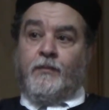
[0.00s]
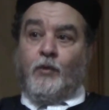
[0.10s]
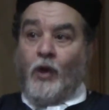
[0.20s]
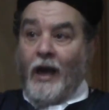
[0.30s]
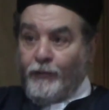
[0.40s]

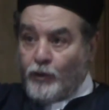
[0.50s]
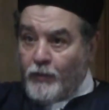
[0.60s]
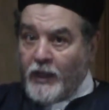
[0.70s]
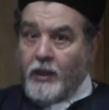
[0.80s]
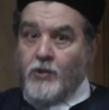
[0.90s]
You have to
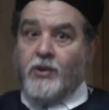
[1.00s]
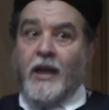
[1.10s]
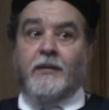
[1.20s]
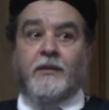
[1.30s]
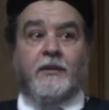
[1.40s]
make a
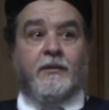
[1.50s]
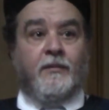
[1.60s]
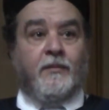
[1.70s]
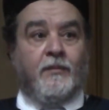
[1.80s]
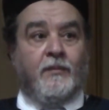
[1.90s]
stand.
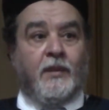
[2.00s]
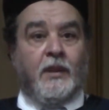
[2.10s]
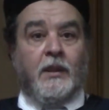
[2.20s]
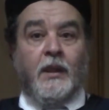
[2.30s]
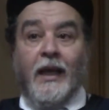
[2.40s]

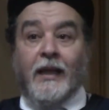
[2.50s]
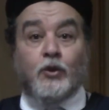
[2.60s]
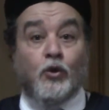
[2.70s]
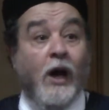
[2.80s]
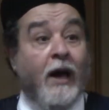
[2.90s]
And
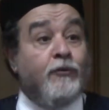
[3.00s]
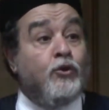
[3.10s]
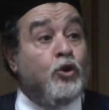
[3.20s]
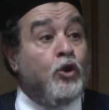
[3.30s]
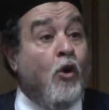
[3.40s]
you have
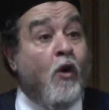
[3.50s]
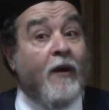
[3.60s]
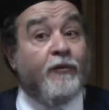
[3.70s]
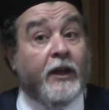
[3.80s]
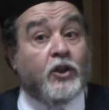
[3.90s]
to show
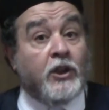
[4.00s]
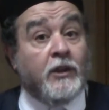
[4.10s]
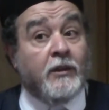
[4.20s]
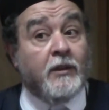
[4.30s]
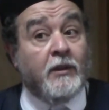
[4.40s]

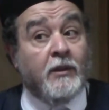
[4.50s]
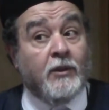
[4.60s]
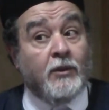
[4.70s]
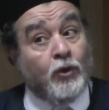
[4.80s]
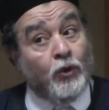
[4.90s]
affection
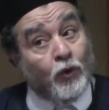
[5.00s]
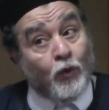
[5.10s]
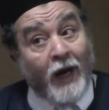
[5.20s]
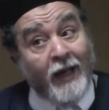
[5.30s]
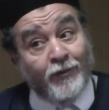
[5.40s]
to your
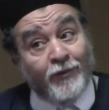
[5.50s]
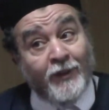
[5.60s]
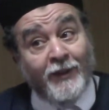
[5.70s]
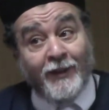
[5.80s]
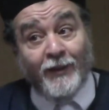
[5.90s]
wife
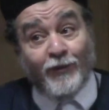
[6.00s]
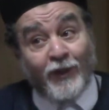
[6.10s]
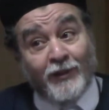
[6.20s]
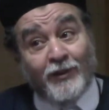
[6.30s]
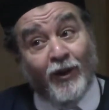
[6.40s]
in
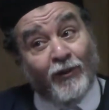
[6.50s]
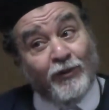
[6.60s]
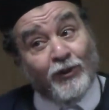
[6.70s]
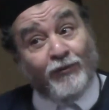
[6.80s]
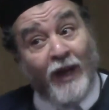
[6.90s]
front of
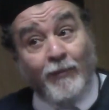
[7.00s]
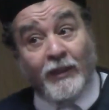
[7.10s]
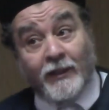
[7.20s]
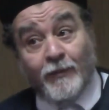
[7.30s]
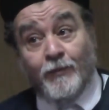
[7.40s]
your
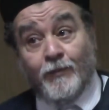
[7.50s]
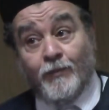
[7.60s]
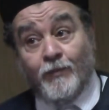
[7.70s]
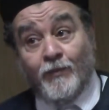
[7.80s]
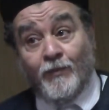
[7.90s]
family.
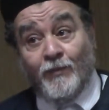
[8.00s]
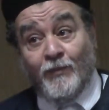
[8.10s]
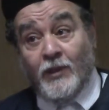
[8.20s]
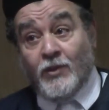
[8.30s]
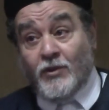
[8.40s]

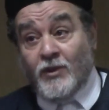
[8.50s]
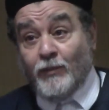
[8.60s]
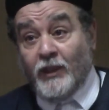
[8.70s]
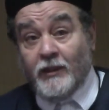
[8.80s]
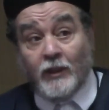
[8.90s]
This is
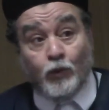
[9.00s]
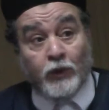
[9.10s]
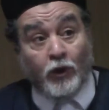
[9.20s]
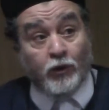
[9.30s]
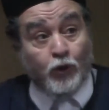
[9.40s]
something that we
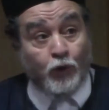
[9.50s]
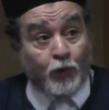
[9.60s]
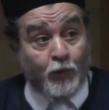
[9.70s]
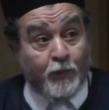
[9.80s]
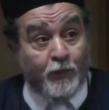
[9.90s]
don't do.